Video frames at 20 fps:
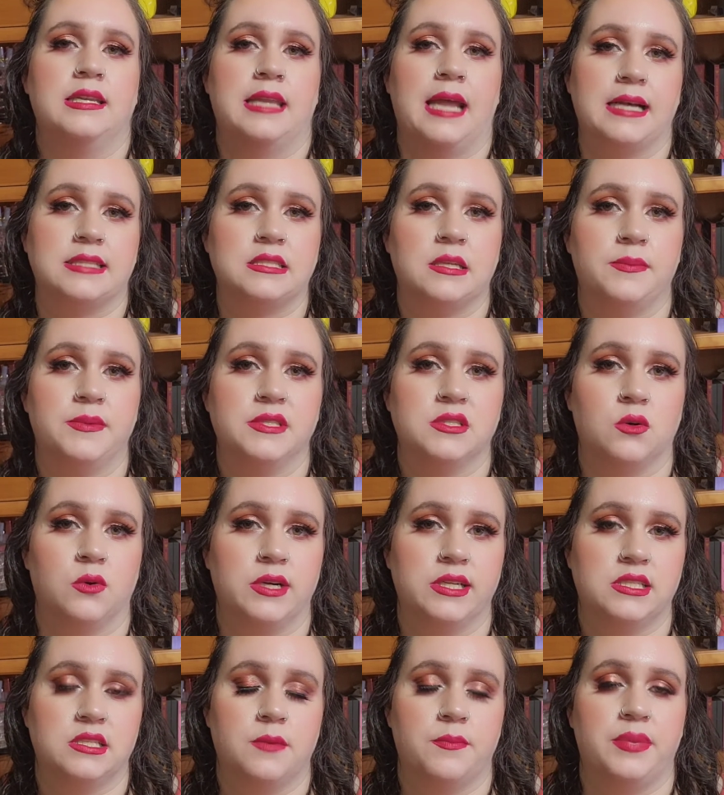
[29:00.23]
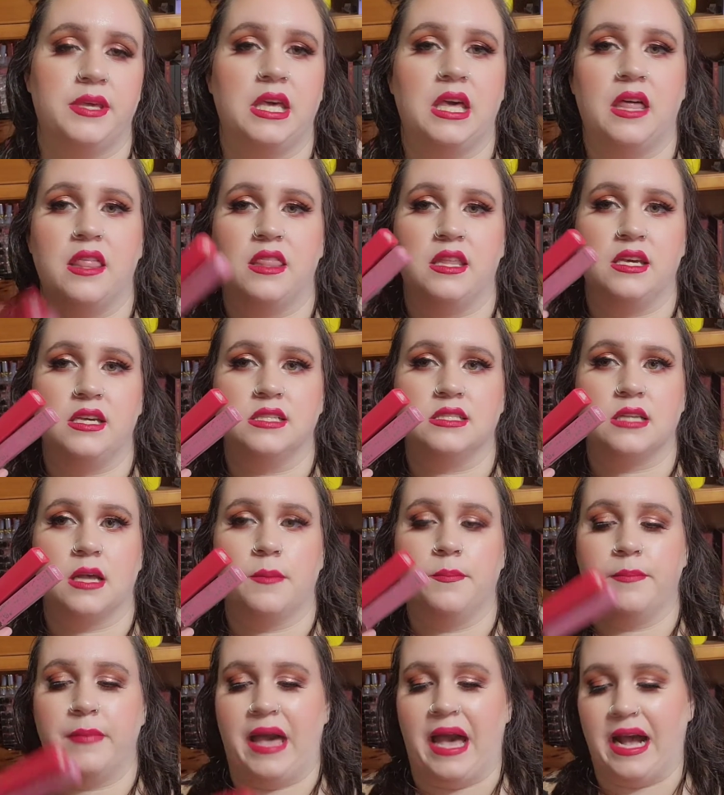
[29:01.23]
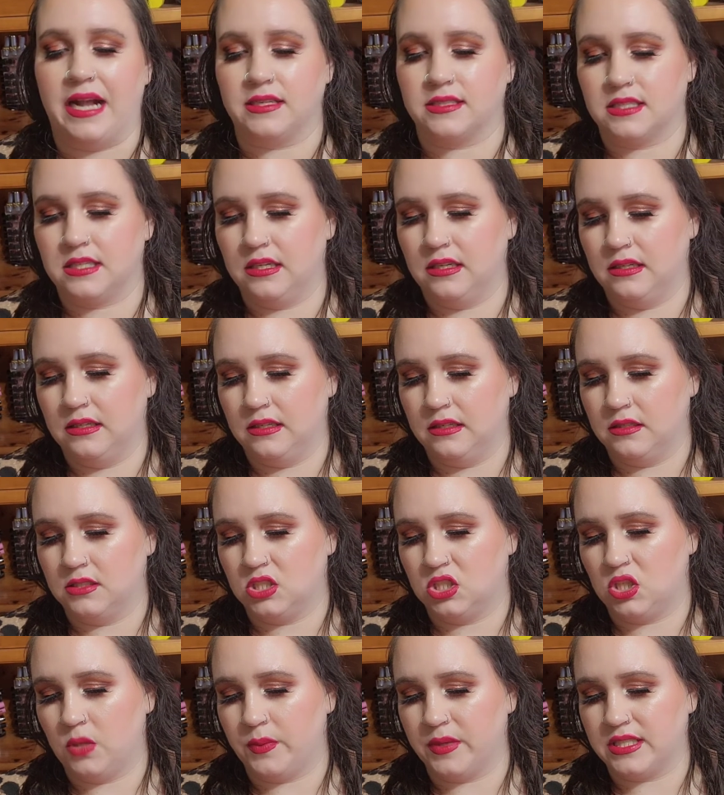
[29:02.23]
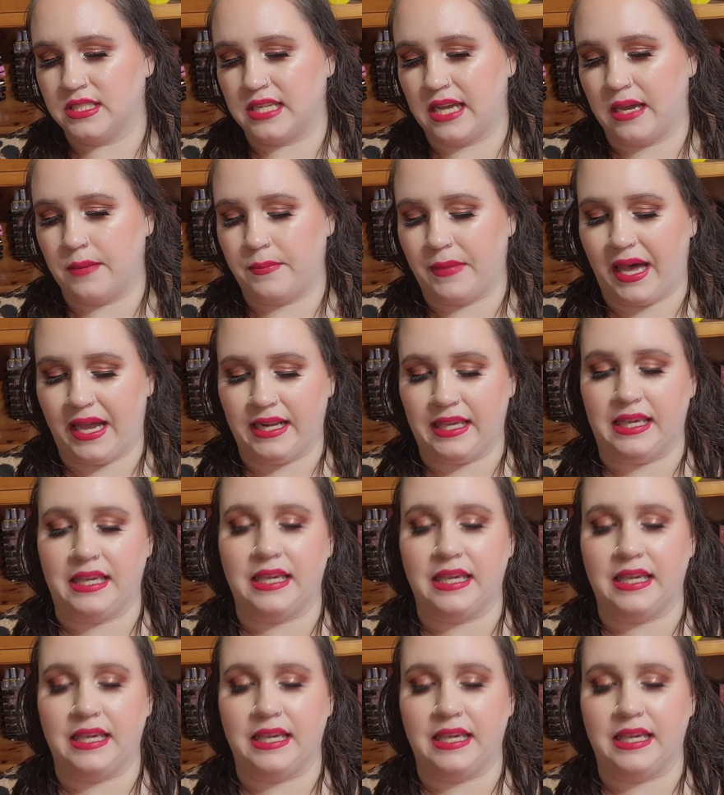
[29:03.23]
Next up is going to be these matte, Superstay Matte